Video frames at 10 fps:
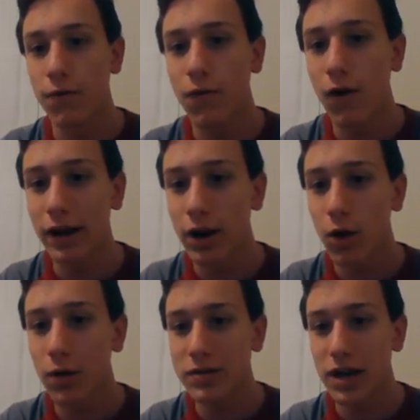Before I get
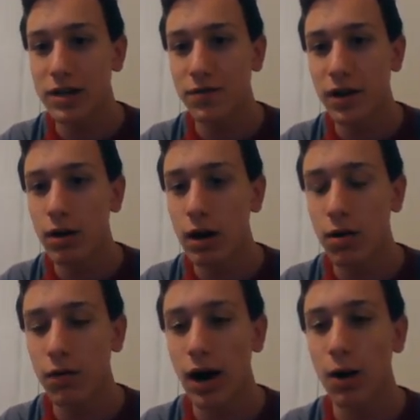on with today's video,
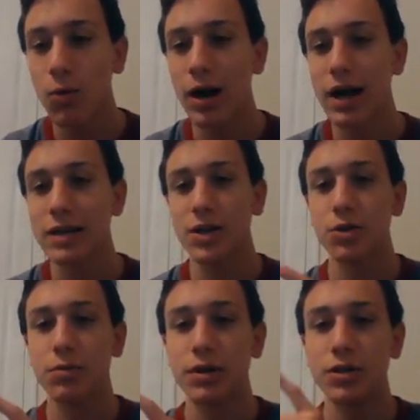however, I would ask
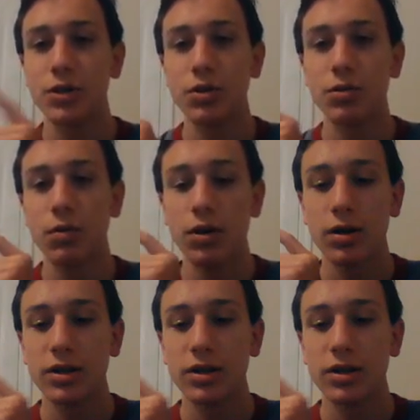that you please do